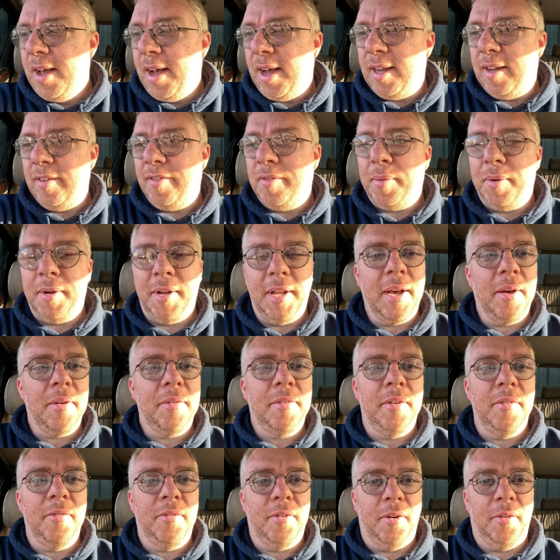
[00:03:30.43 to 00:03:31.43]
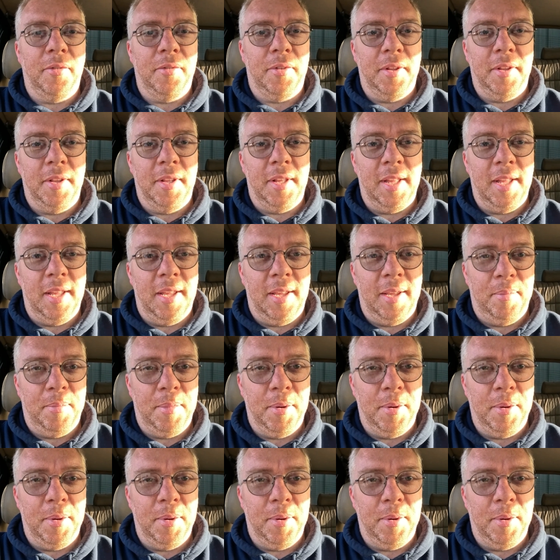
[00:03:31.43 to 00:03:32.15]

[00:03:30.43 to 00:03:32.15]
and everybody else involved in the